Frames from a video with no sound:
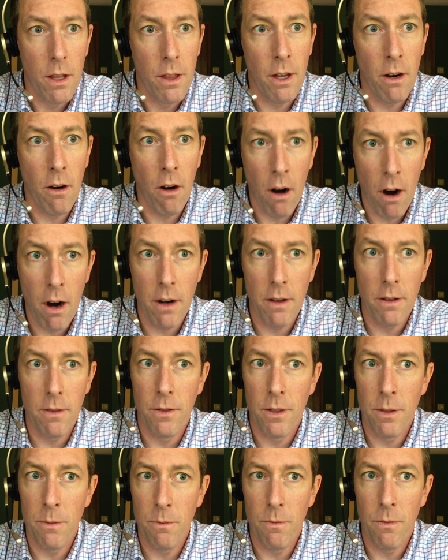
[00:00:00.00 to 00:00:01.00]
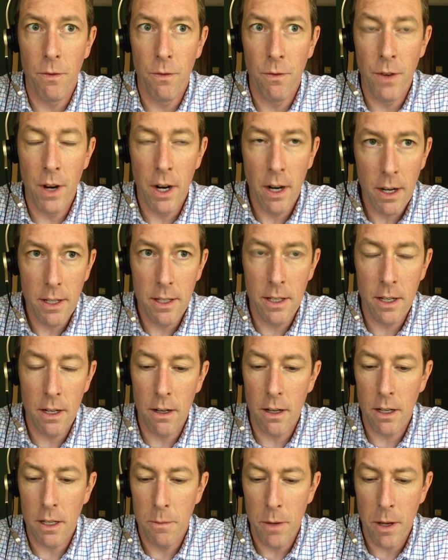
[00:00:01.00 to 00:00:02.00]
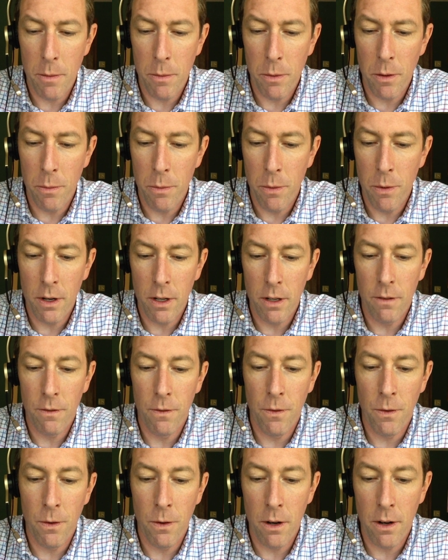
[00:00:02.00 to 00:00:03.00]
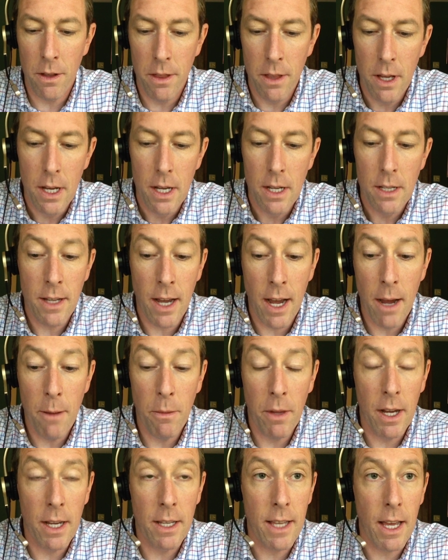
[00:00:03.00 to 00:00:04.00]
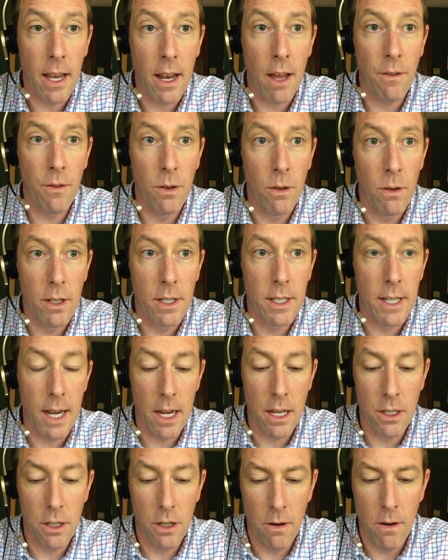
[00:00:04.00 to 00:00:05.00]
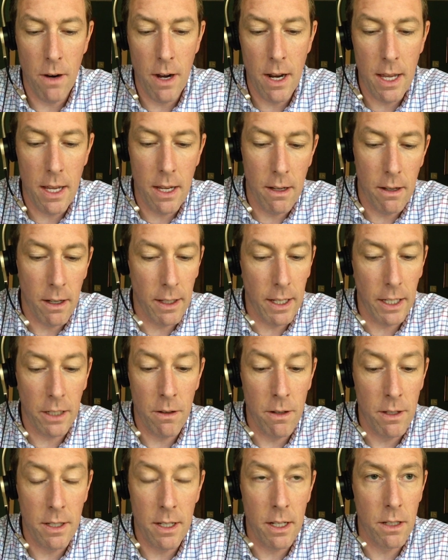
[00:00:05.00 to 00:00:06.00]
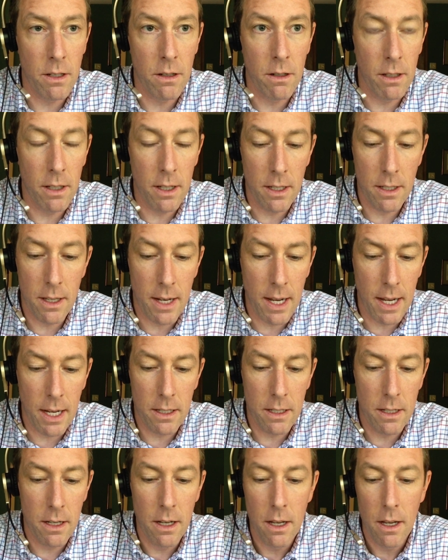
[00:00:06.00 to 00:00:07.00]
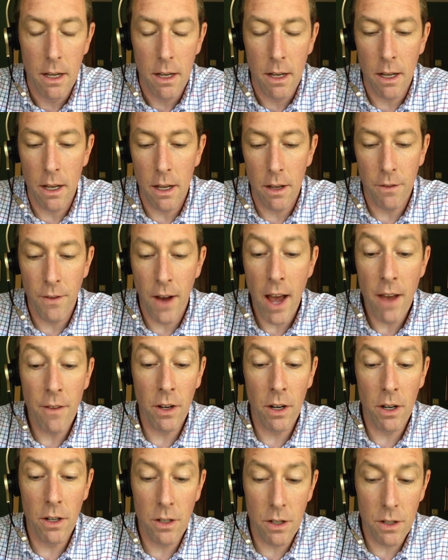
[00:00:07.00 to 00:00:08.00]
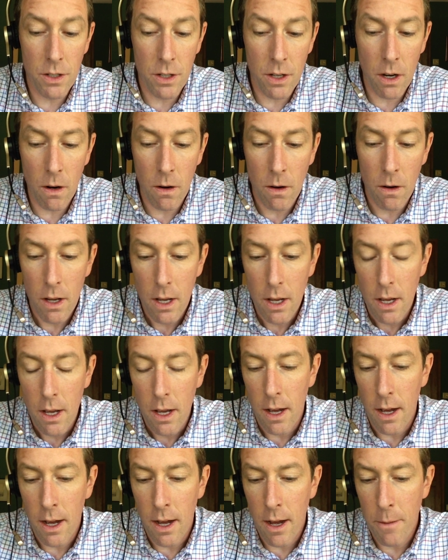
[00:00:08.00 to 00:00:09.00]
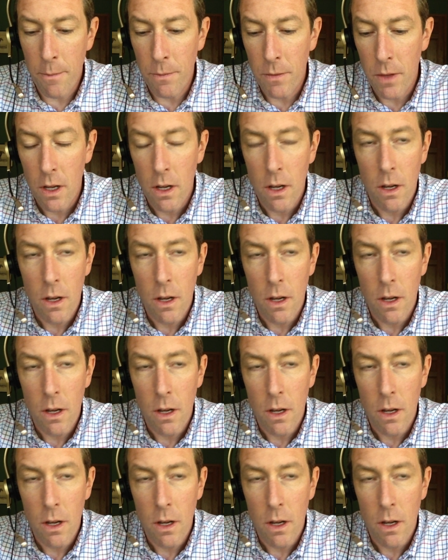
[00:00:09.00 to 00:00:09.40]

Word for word: There are some very serious people putting forth timelines that have new designs creating electricity as early as the next uh, five years or so. Um,